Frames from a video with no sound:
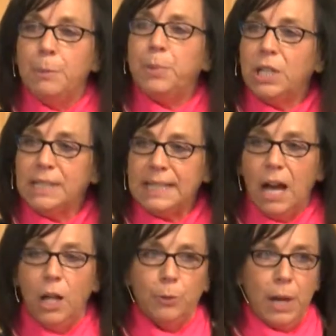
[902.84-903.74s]
He put a
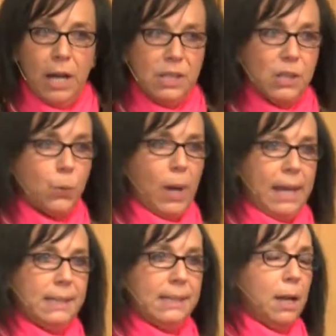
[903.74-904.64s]
towel around his
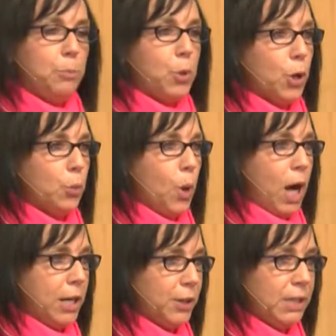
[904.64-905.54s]
waist and poured
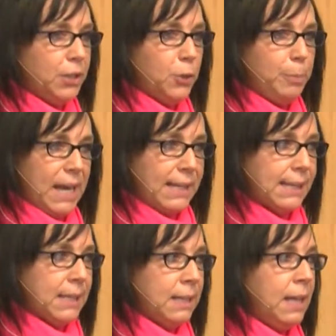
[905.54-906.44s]
water into a
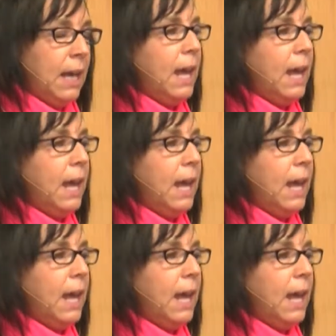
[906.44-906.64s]
basin,